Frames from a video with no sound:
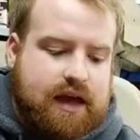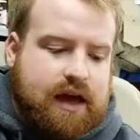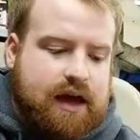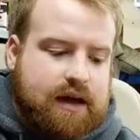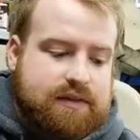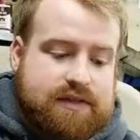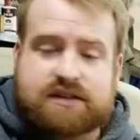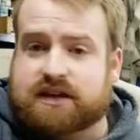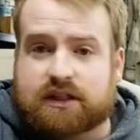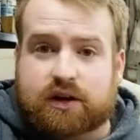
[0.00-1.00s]
Um, the things
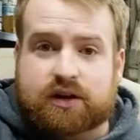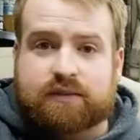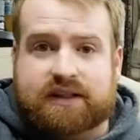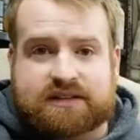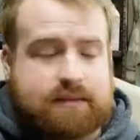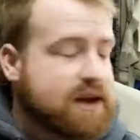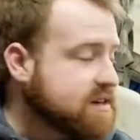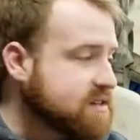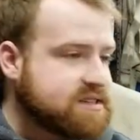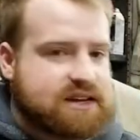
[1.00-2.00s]
I learned by the time I got to
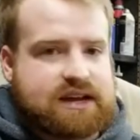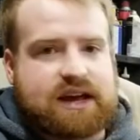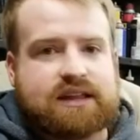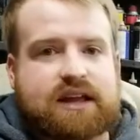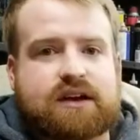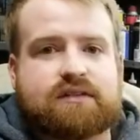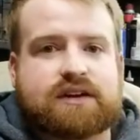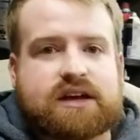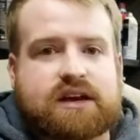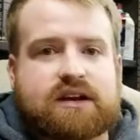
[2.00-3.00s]
this second headlight over
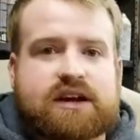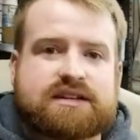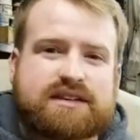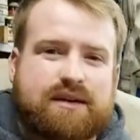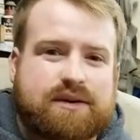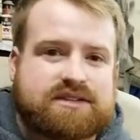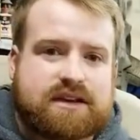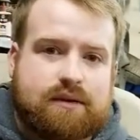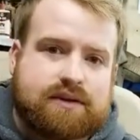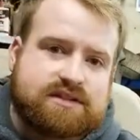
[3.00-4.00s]
here is I want to
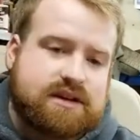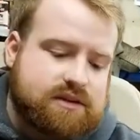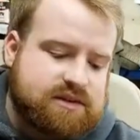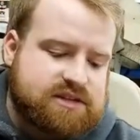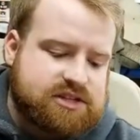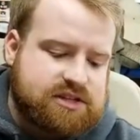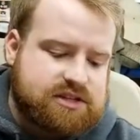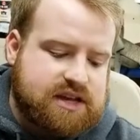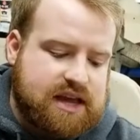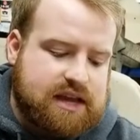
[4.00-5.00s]
I want to say you should
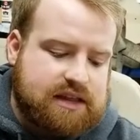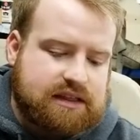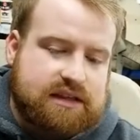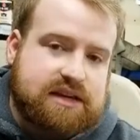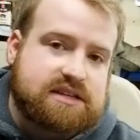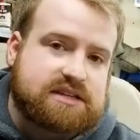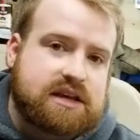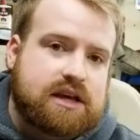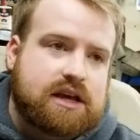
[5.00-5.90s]
take at least